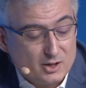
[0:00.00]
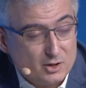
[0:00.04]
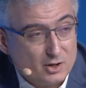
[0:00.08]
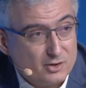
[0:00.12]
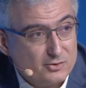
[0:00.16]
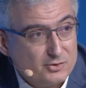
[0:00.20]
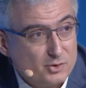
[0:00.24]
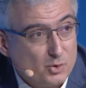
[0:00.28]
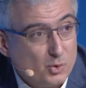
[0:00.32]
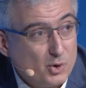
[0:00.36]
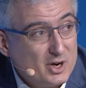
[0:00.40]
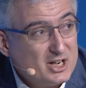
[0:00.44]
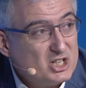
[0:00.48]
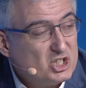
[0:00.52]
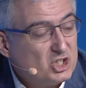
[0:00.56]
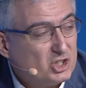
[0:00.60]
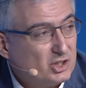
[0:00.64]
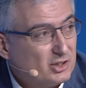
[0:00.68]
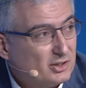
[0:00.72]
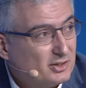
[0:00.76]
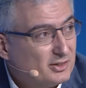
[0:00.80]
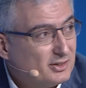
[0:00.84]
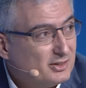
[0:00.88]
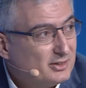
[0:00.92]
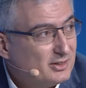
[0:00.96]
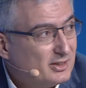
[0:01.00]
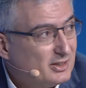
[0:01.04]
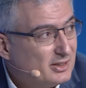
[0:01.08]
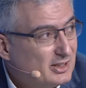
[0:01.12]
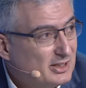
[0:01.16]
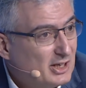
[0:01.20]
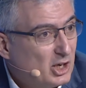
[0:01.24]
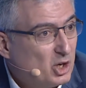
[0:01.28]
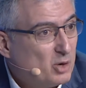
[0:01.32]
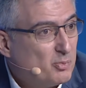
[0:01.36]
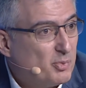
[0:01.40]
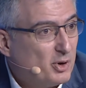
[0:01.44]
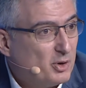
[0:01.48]
of question in
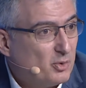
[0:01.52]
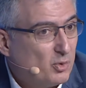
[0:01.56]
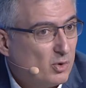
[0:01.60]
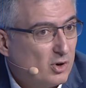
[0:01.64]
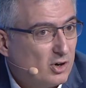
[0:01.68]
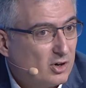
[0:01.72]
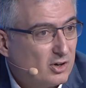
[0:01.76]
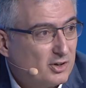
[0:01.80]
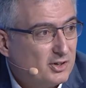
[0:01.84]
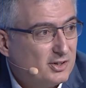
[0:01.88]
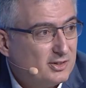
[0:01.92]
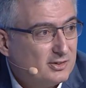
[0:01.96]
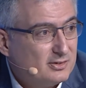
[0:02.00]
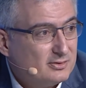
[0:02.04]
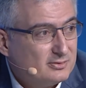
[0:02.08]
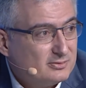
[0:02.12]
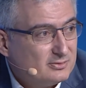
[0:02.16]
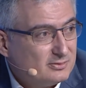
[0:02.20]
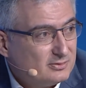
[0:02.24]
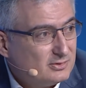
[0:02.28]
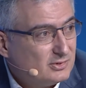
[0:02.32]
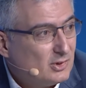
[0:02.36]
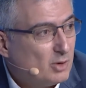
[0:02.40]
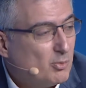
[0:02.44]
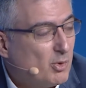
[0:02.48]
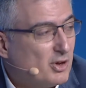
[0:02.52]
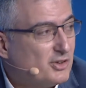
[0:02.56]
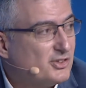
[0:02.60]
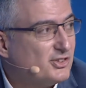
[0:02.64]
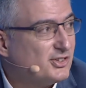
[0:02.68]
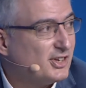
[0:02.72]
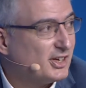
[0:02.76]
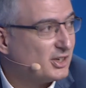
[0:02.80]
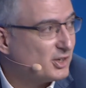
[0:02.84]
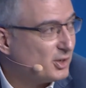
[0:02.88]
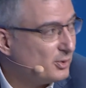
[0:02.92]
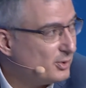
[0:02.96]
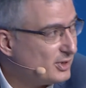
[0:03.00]
an open world about
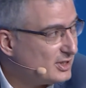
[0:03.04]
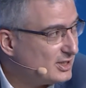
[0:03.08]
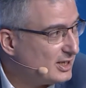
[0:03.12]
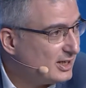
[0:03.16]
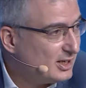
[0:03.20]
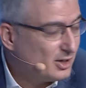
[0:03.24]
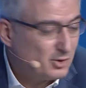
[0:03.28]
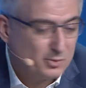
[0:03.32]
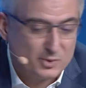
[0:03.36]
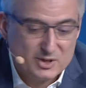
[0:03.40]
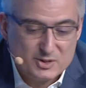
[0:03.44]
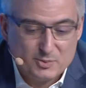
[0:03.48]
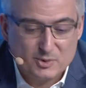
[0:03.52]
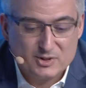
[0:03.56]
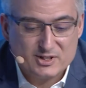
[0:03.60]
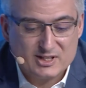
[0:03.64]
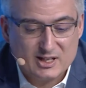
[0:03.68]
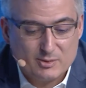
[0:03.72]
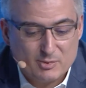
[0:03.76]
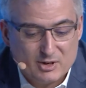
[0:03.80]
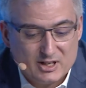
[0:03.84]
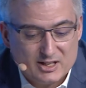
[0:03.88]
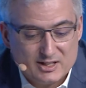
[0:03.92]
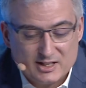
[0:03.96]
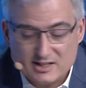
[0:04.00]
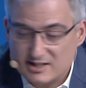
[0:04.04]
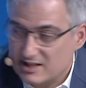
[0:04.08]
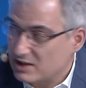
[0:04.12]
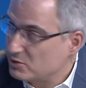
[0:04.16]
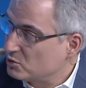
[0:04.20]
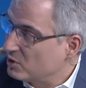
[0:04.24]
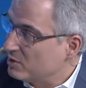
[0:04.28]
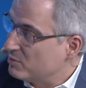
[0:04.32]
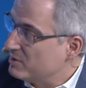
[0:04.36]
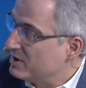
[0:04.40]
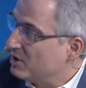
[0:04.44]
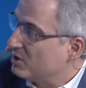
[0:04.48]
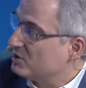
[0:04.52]
security and responsibilities. That will
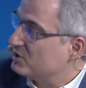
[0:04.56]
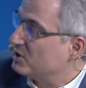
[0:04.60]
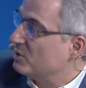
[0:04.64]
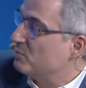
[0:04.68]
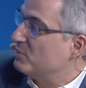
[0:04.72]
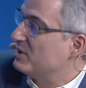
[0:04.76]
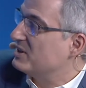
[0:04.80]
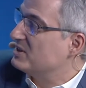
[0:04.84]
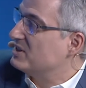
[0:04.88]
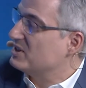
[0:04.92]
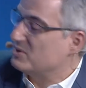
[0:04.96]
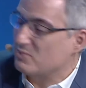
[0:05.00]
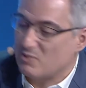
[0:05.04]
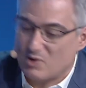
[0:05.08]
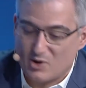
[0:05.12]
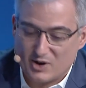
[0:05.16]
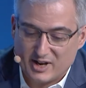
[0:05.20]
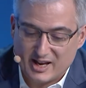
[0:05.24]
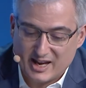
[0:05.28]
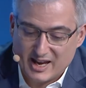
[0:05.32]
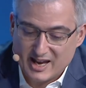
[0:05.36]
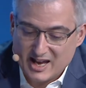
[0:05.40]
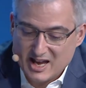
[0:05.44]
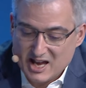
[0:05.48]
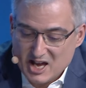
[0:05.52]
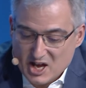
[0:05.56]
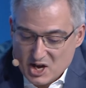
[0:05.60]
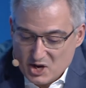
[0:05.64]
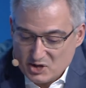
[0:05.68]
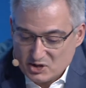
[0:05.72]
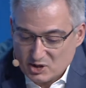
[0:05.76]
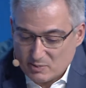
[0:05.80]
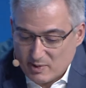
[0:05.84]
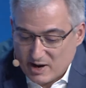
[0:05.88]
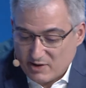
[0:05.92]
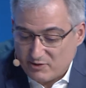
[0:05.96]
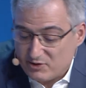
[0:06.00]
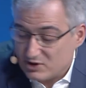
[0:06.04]
be our topic this morning. So
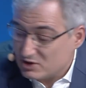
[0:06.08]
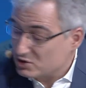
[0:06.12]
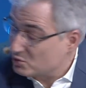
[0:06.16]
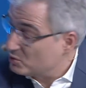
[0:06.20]
my first